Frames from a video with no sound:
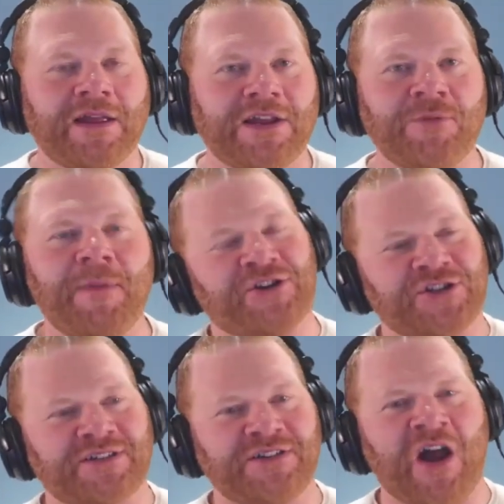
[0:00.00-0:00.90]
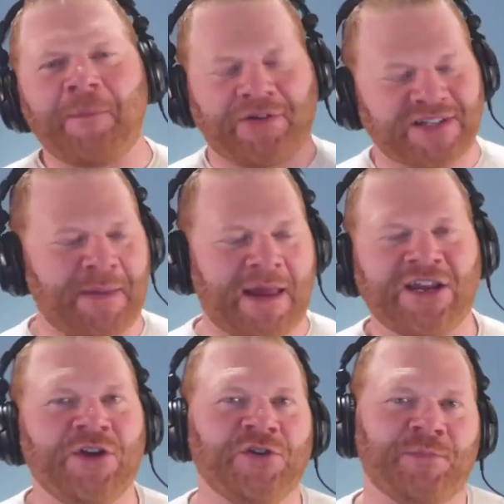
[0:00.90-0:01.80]
You may just not be able to spend a
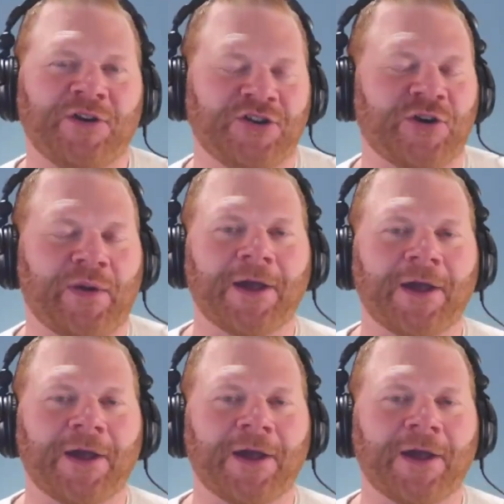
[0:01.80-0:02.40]
huge budget doing.